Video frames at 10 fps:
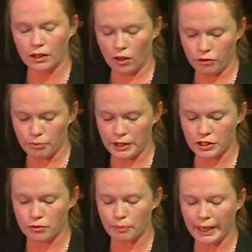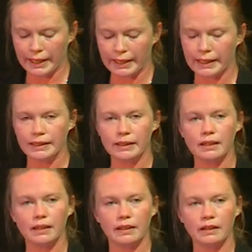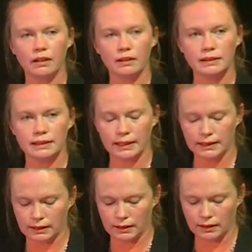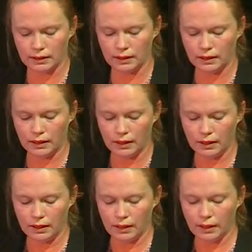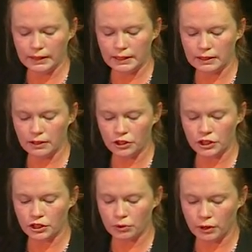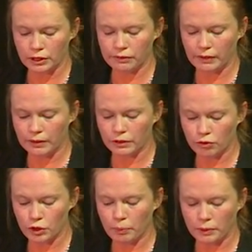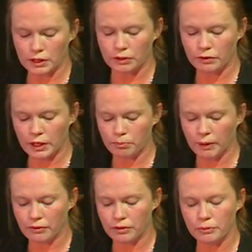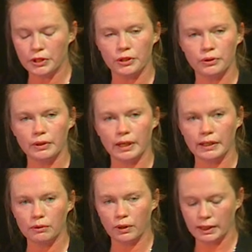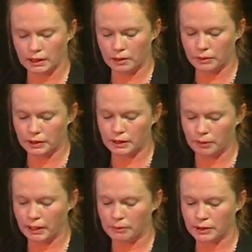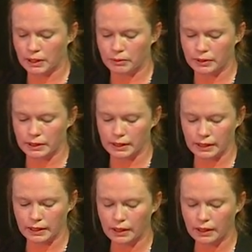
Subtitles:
confirmation of payee, and enhanced data. And these solutions were developed in response to feedback from you and the wider payments community.